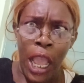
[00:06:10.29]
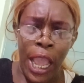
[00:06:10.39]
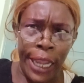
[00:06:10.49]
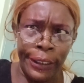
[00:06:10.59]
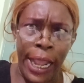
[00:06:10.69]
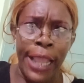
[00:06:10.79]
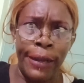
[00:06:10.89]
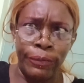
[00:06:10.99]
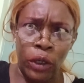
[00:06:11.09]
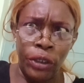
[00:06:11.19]
And I
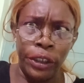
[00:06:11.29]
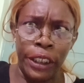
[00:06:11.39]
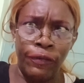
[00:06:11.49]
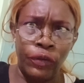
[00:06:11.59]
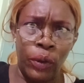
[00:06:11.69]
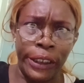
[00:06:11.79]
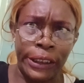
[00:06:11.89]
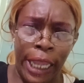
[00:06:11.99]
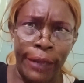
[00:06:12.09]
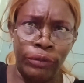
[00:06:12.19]
am going to give you a
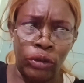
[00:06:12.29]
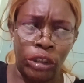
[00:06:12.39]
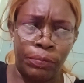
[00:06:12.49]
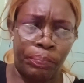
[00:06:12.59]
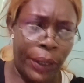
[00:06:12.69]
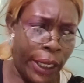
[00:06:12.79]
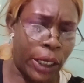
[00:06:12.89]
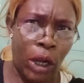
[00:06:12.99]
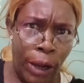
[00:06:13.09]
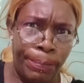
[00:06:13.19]
time to
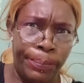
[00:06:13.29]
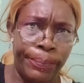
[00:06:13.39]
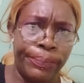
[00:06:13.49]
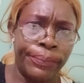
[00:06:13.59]
speak up.